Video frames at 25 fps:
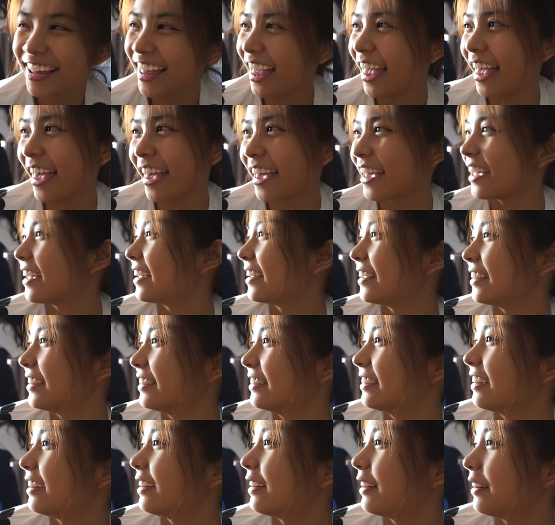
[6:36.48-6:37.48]

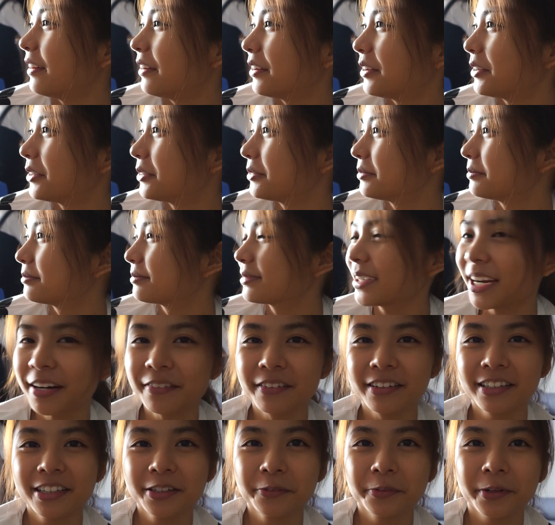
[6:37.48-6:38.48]
and um,
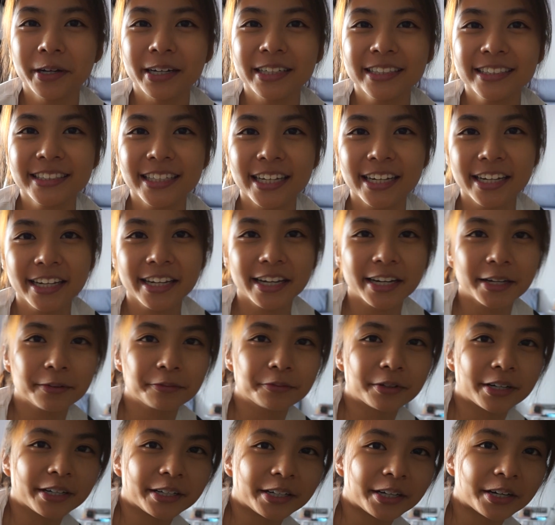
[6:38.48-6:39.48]
currently we are setting
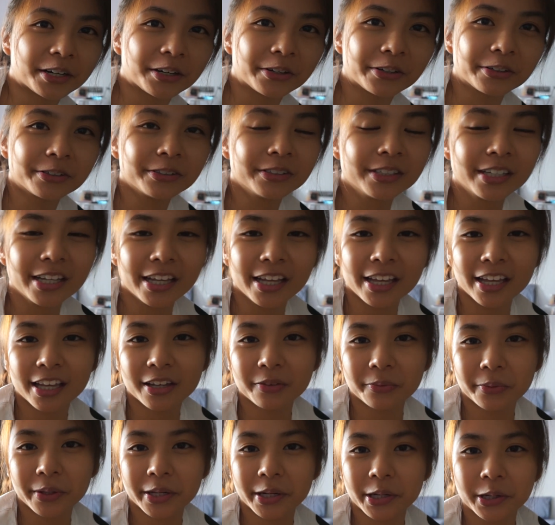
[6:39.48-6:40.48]
up right now
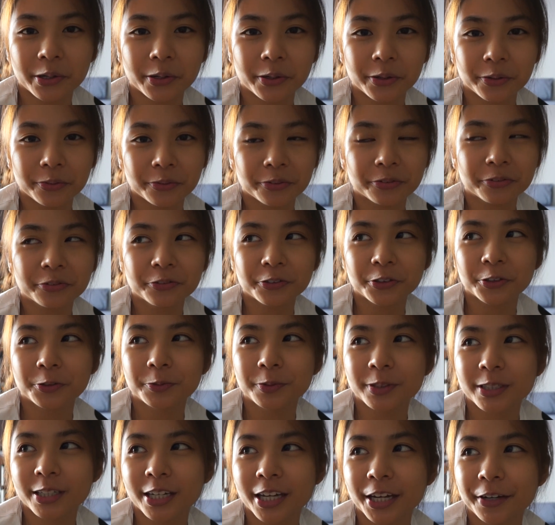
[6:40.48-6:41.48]
and we are going to
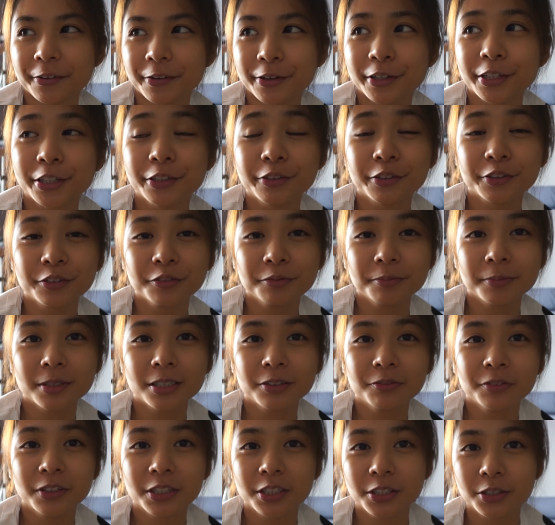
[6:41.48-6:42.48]
film a get ready with
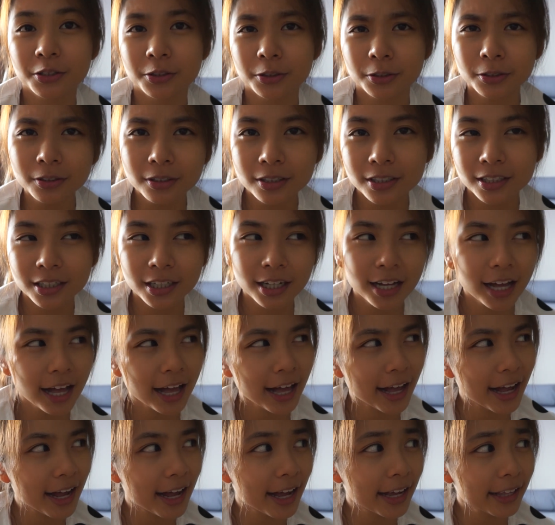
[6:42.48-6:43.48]
me video
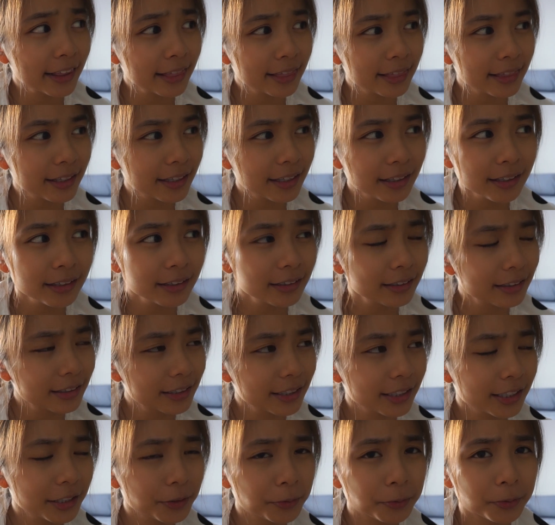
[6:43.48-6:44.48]
I think
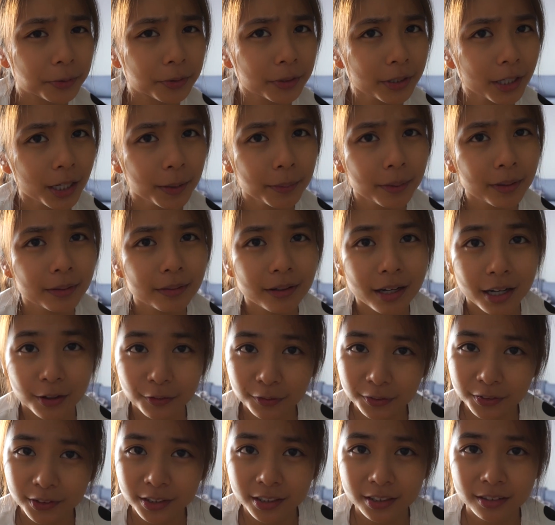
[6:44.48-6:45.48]
it will come out
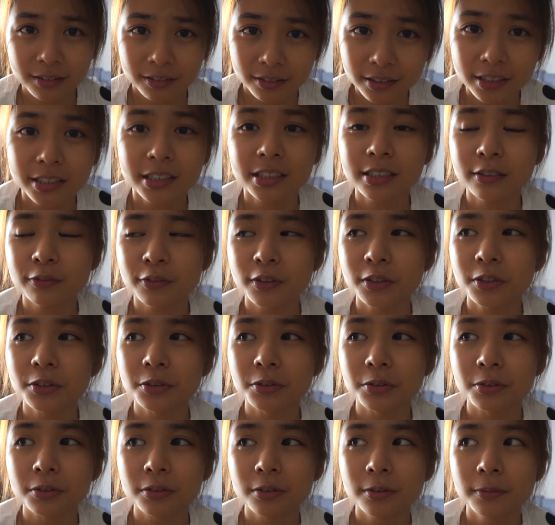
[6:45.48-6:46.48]
after this
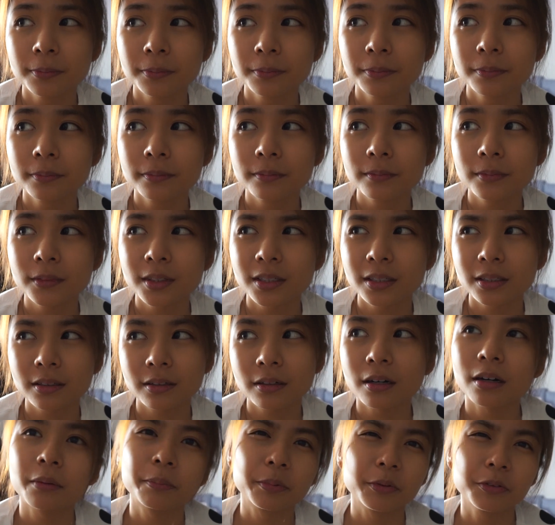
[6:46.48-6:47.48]
video
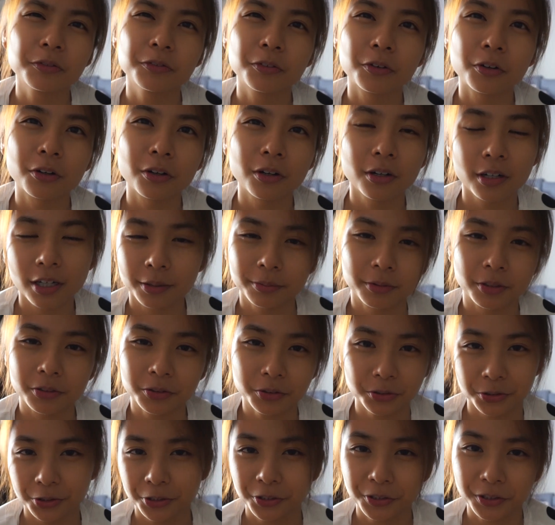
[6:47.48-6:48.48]
or before, I'm
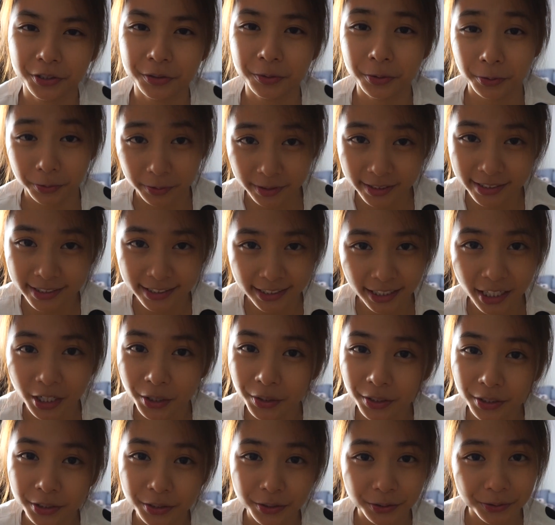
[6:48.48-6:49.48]
not too sure. We will see
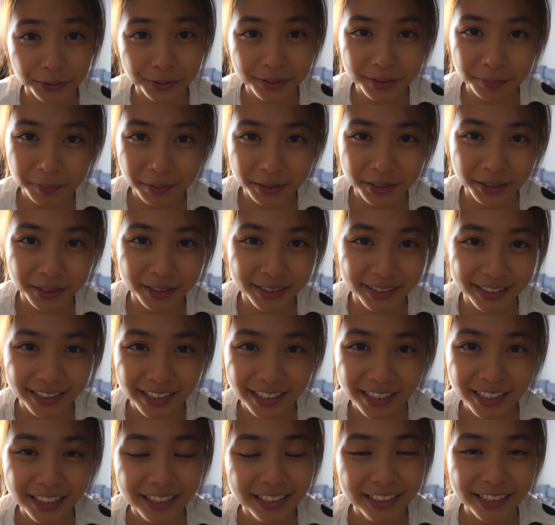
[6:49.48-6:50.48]
how it goes because
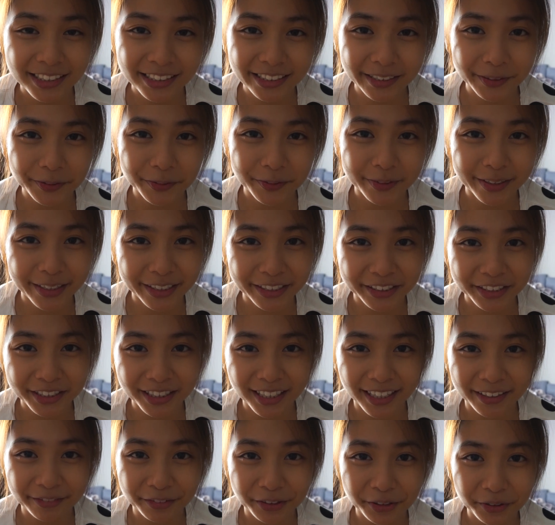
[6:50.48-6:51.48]
some of you guys
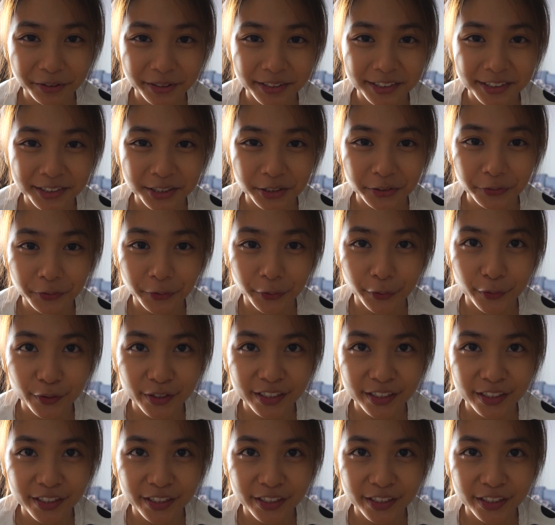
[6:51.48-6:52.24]
like requested for